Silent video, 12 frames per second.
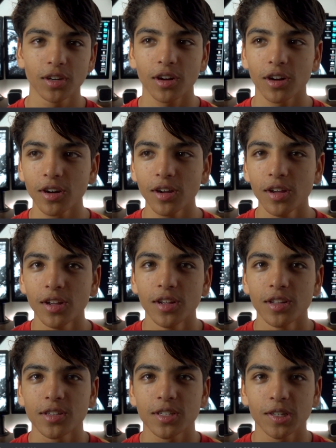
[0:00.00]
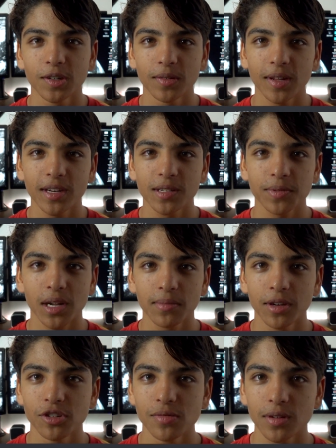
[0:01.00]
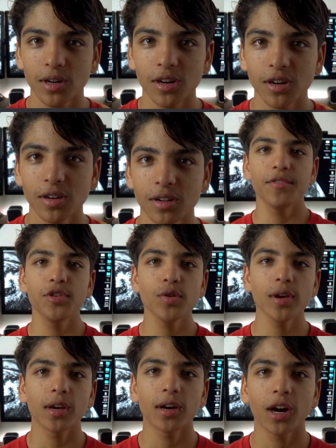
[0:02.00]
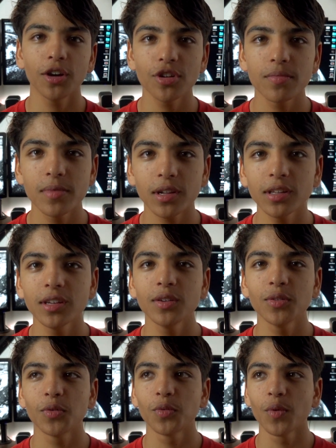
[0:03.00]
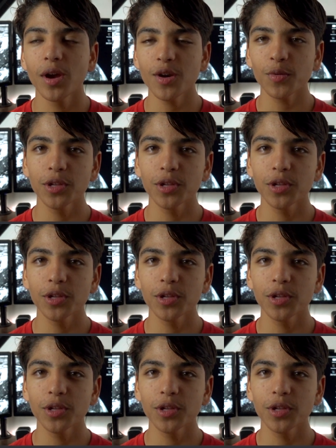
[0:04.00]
car, so that is probably my dream car. And if you hit 100 million, where will